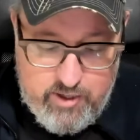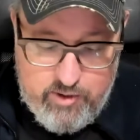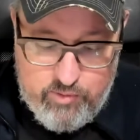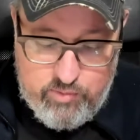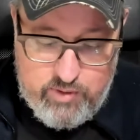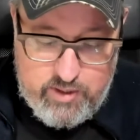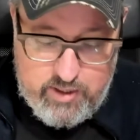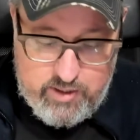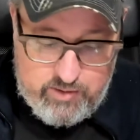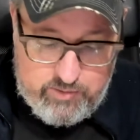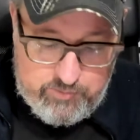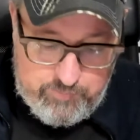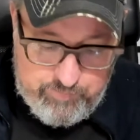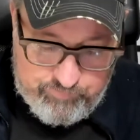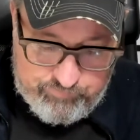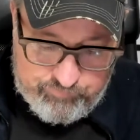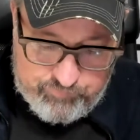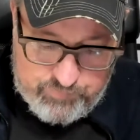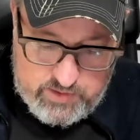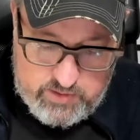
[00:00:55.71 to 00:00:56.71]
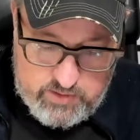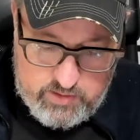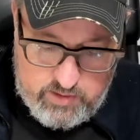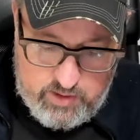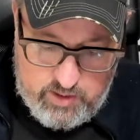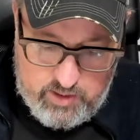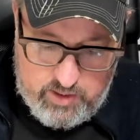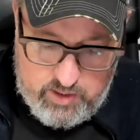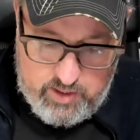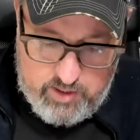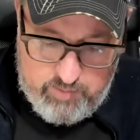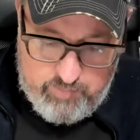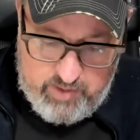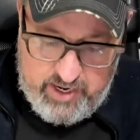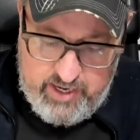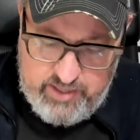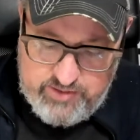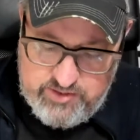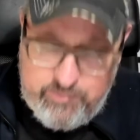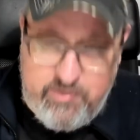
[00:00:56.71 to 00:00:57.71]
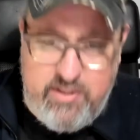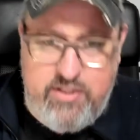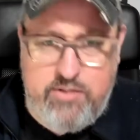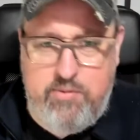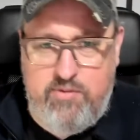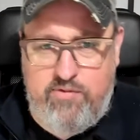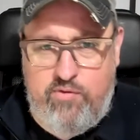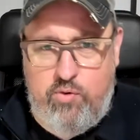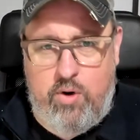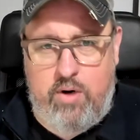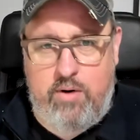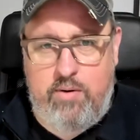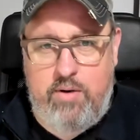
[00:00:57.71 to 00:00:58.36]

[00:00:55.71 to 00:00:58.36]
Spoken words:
Well, I had some of these before.